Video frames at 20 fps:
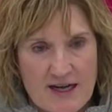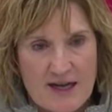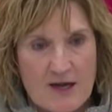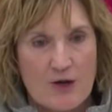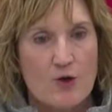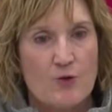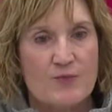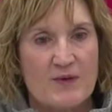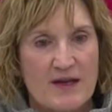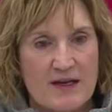I
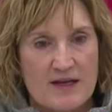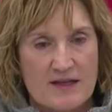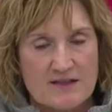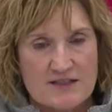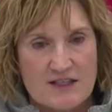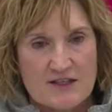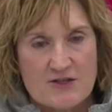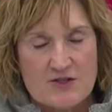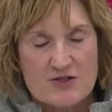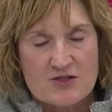hope that
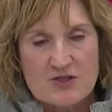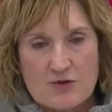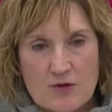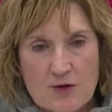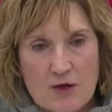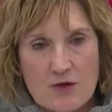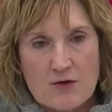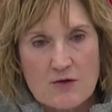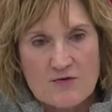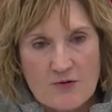continues to
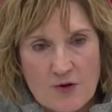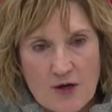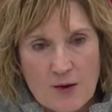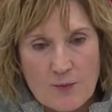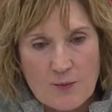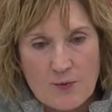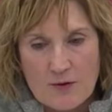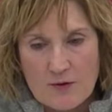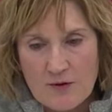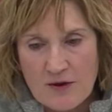grow for our
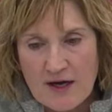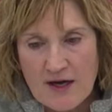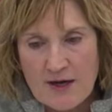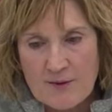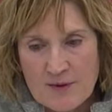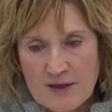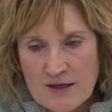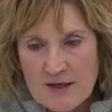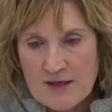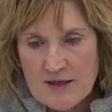
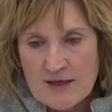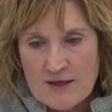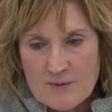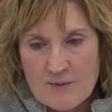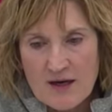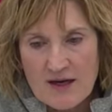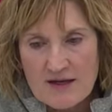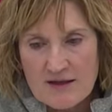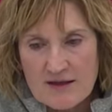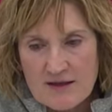program,
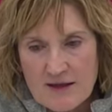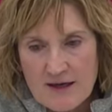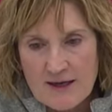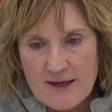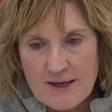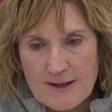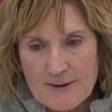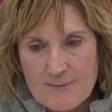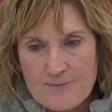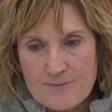but
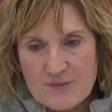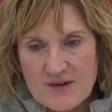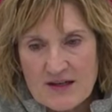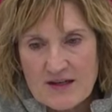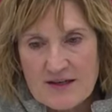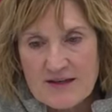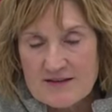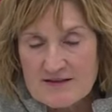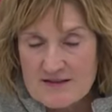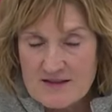um,
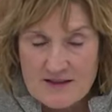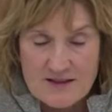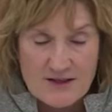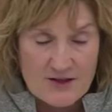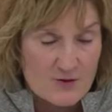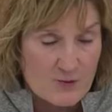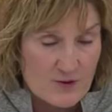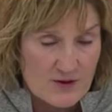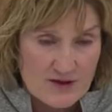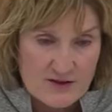it is
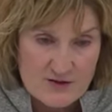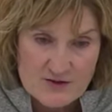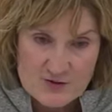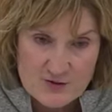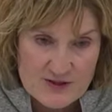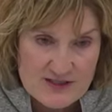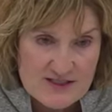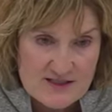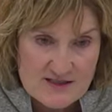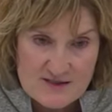another one of those
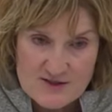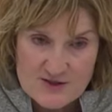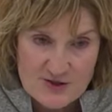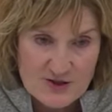reasons.